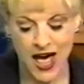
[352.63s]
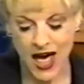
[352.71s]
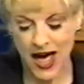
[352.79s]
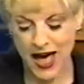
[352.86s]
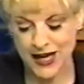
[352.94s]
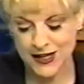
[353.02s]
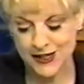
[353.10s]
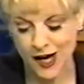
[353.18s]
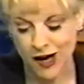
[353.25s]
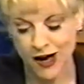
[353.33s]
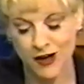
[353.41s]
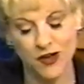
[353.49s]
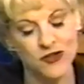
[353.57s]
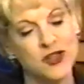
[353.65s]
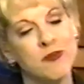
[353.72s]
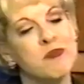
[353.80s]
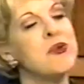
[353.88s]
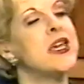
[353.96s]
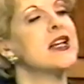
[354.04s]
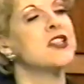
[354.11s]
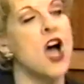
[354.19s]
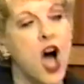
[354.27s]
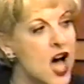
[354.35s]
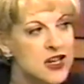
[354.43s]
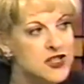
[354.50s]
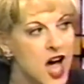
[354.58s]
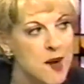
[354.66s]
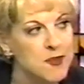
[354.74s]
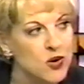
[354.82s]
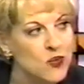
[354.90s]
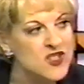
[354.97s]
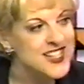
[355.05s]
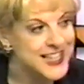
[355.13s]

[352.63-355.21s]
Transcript: and uh, the big hot topic was